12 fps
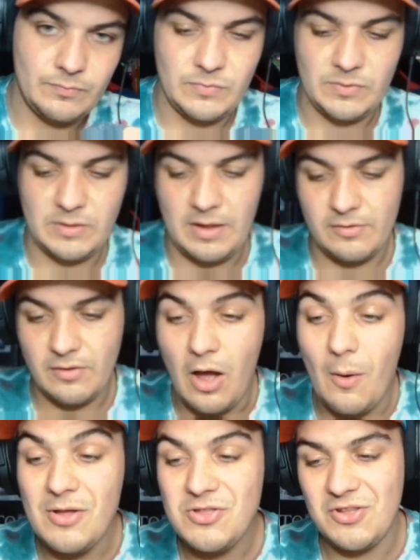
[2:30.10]
Nice.
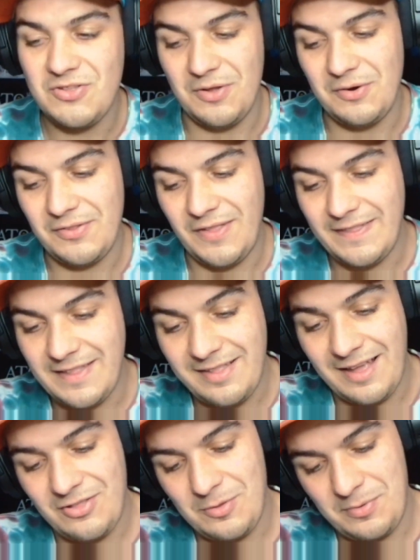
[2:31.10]
Oh, I just noticed that. That's
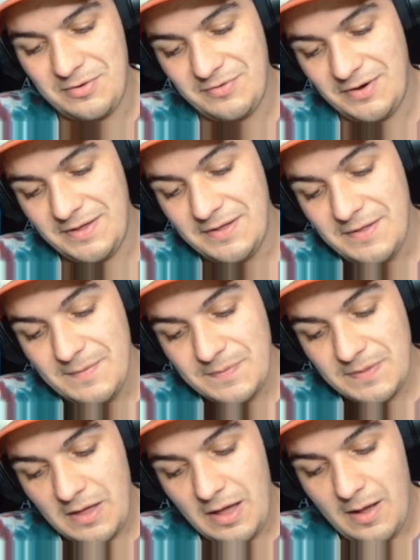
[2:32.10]
actually pretty funny.
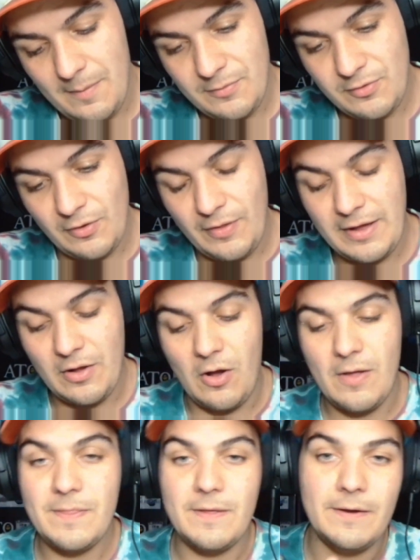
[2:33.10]
So like
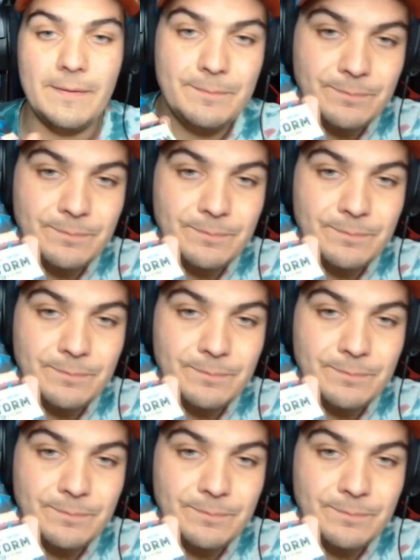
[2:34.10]
on the